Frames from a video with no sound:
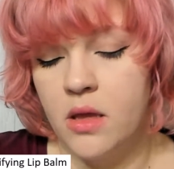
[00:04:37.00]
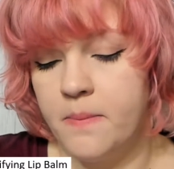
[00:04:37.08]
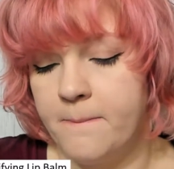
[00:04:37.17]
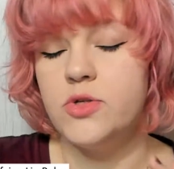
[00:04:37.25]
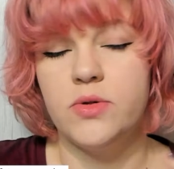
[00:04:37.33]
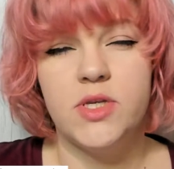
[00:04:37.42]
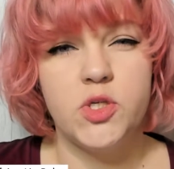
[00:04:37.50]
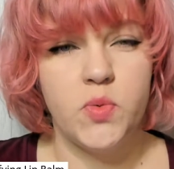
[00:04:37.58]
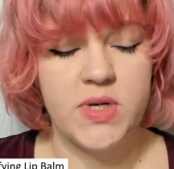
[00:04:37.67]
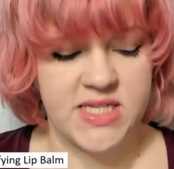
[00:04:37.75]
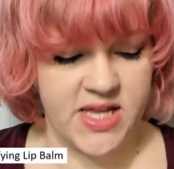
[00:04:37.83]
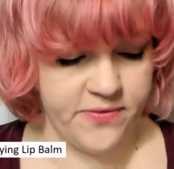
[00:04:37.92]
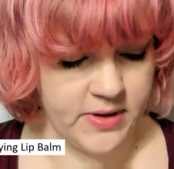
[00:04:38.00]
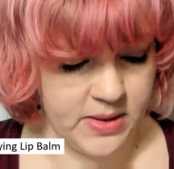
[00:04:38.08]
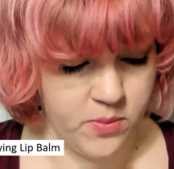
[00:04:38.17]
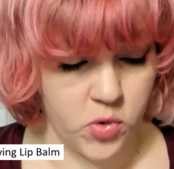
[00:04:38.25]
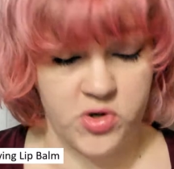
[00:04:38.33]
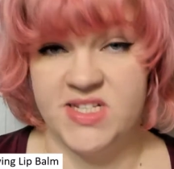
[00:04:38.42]
So this one is definitely
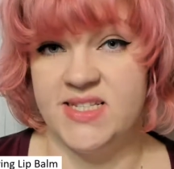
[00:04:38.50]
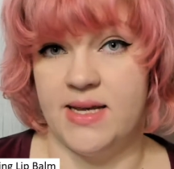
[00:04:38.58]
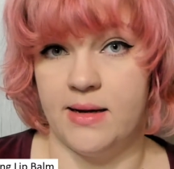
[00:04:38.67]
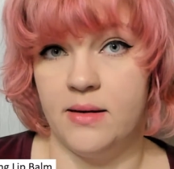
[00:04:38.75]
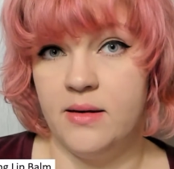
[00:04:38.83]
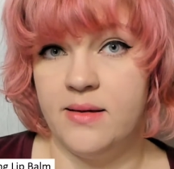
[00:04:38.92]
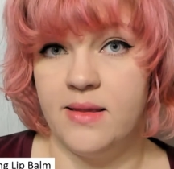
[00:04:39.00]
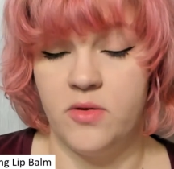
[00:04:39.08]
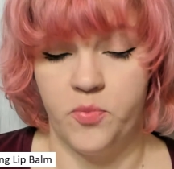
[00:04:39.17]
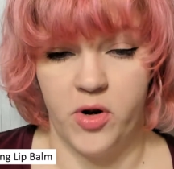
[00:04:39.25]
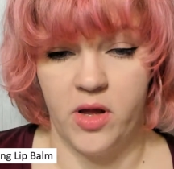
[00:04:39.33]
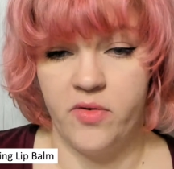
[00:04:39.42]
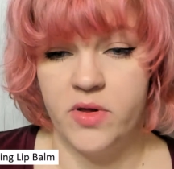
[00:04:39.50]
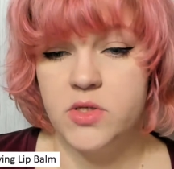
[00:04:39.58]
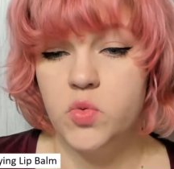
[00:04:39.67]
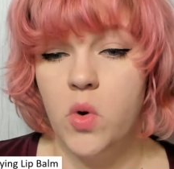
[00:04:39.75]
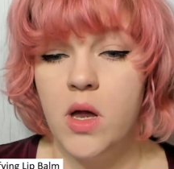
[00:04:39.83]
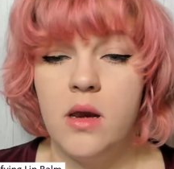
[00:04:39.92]
more subtle than the
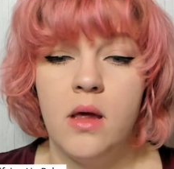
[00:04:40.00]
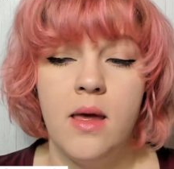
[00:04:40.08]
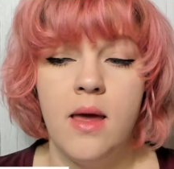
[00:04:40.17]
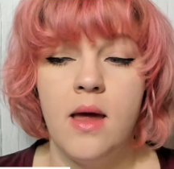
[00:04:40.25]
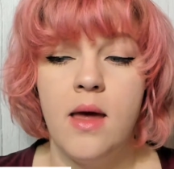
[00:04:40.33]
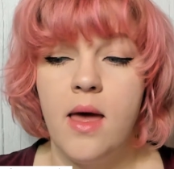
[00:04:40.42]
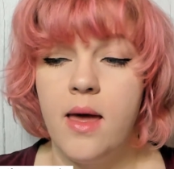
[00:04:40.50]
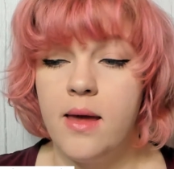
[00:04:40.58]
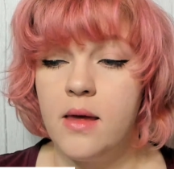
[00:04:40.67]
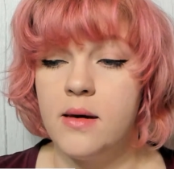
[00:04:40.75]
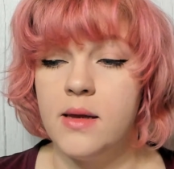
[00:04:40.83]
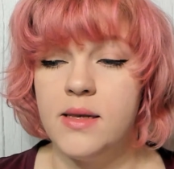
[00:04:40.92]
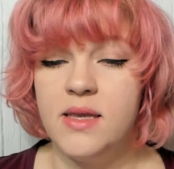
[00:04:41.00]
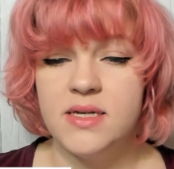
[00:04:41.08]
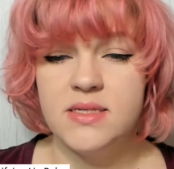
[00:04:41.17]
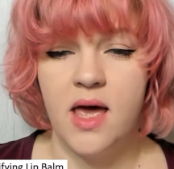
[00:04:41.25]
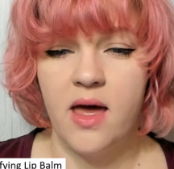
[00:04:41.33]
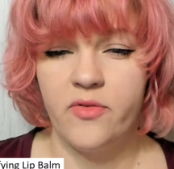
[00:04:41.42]
previous one, and it
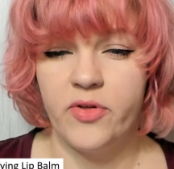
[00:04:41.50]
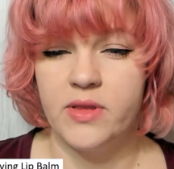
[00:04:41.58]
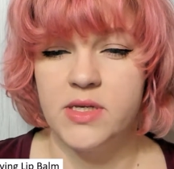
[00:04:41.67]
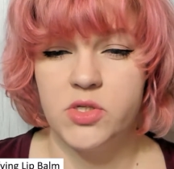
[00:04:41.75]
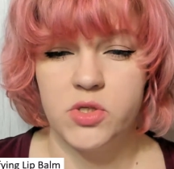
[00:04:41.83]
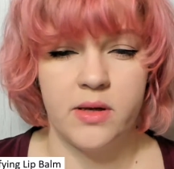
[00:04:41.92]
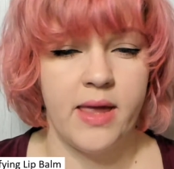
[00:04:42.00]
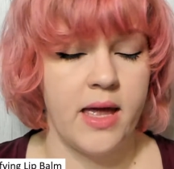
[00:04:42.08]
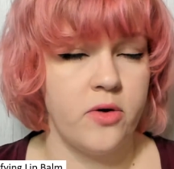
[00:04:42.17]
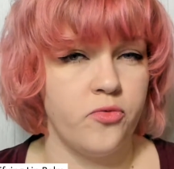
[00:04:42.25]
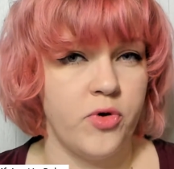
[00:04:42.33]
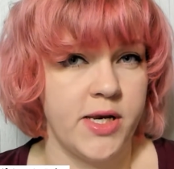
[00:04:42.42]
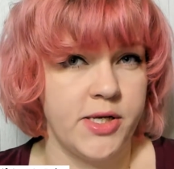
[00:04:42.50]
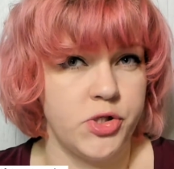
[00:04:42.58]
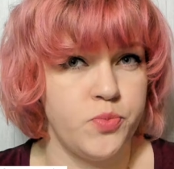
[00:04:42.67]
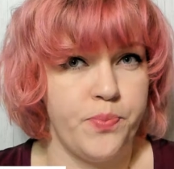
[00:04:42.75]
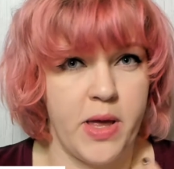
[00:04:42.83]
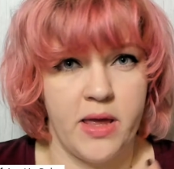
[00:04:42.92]
does have like this, again,
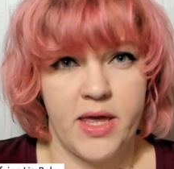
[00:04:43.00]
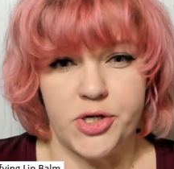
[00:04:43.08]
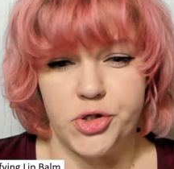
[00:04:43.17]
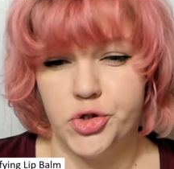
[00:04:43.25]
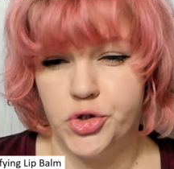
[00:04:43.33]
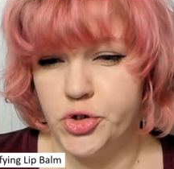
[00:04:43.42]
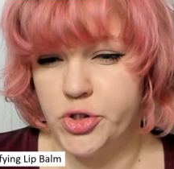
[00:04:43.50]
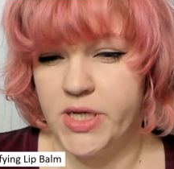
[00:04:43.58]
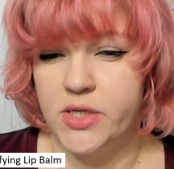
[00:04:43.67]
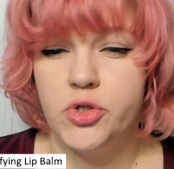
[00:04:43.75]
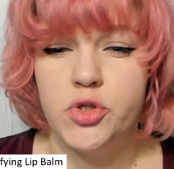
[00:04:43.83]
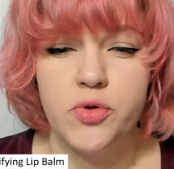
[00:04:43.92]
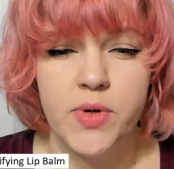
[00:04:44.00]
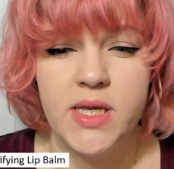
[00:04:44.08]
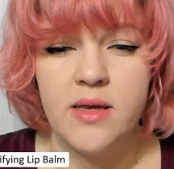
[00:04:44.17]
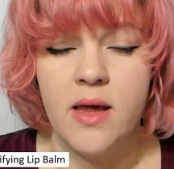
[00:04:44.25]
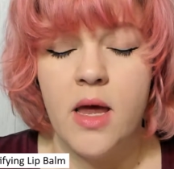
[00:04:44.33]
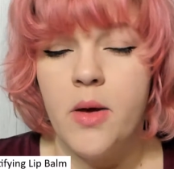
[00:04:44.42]
reddish pinkish tint to
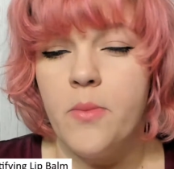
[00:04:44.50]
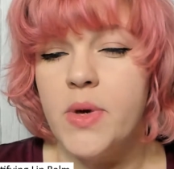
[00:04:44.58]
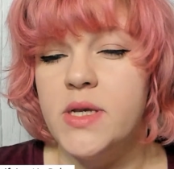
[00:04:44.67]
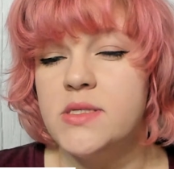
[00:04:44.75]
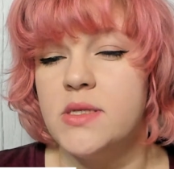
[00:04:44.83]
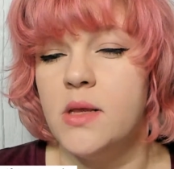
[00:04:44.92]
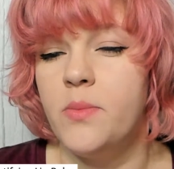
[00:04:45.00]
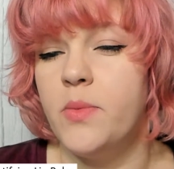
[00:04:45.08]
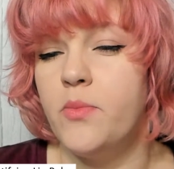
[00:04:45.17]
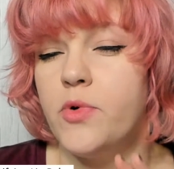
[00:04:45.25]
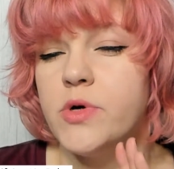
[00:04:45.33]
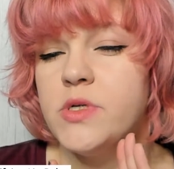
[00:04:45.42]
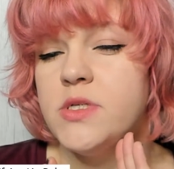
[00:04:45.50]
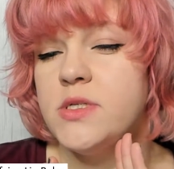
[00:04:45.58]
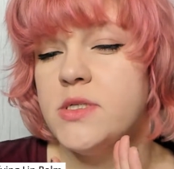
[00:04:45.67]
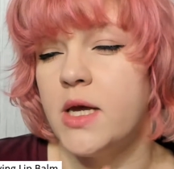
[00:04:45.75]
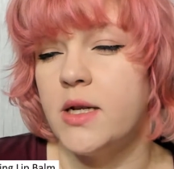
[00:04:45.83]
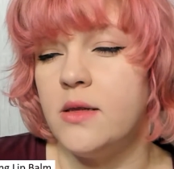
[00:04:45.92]
it, but it's a little bit more
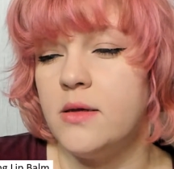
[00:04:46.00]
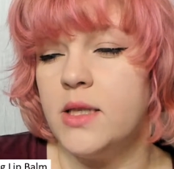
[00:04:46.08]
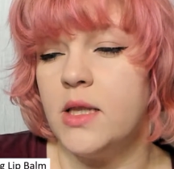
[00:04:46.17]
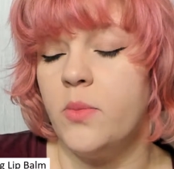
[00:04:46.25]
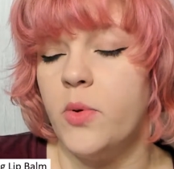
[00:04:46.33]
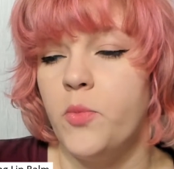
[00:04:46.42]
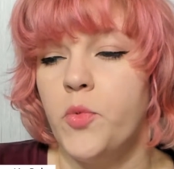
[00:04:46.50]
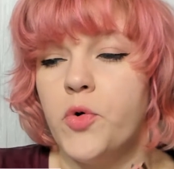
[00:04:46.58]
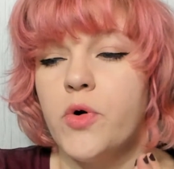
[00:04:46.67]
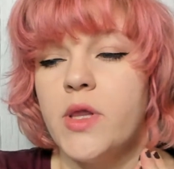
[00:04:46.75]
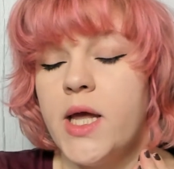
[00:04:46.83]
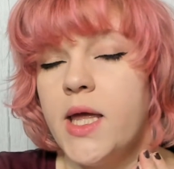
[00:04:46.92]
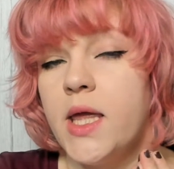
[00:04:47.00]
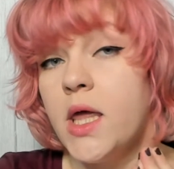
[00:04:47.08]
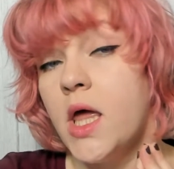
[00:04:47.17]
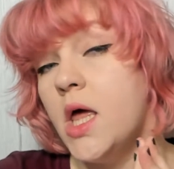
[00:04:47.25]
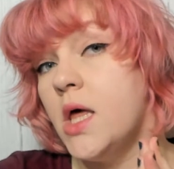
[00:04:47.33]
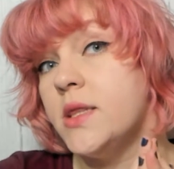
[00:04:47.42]
subtle, a little bit more like,
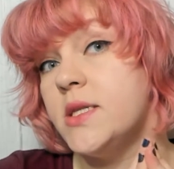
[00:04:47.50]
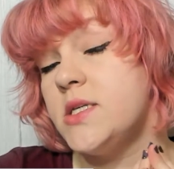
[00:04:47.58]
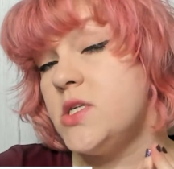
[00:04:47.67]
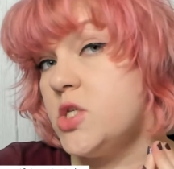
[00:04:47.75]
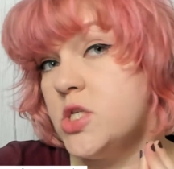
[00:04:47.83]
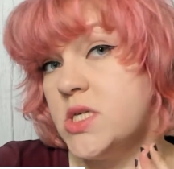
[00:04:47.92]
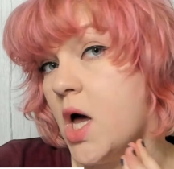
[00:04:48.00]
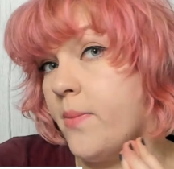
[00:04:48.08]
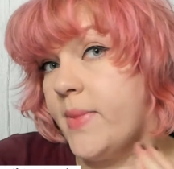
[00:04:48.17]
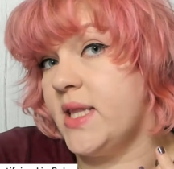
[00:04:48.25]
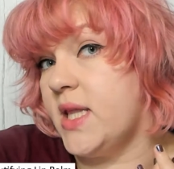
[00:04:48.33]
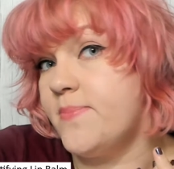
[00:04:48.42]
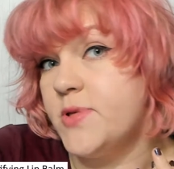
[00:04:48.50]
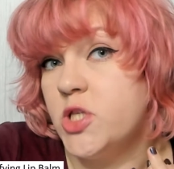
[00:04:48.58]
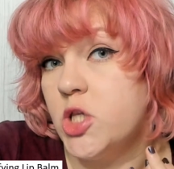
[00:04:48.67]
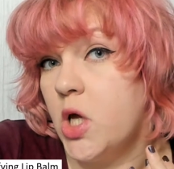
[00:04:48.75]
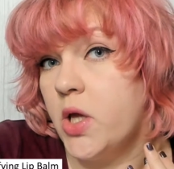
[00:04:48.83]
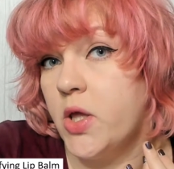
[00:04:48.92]
this is just how my lips
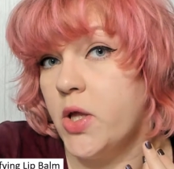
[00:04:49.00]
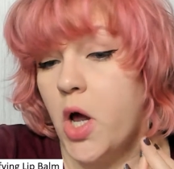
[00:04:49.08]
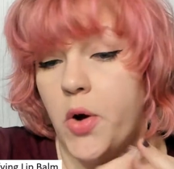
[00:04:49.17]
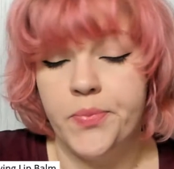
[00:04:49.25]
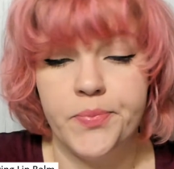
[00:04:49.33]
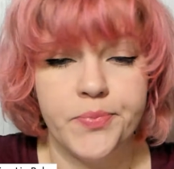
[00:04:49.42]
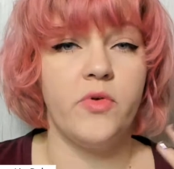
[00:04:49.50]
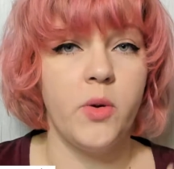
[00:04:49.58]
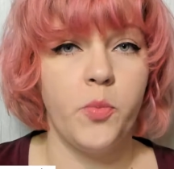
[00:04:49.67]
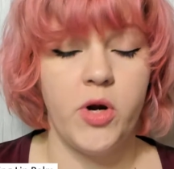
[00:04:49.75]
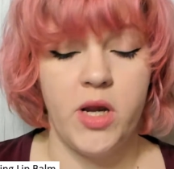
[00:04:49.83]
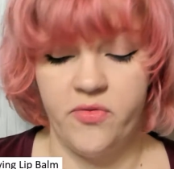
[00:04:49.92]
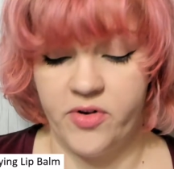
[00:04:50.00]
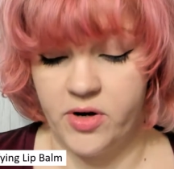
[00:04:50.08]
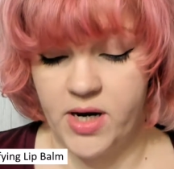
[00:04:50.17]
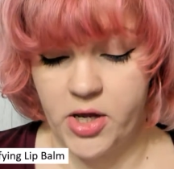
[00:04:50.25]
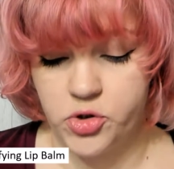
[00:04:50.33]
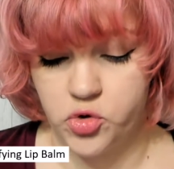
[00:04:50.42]
look, Very pretty,
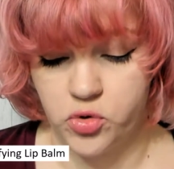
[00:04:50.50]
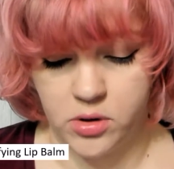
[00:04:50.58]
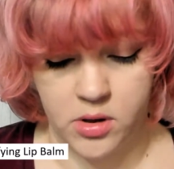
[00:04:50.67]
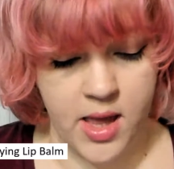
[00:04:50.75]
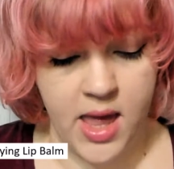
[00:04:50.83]
very natural.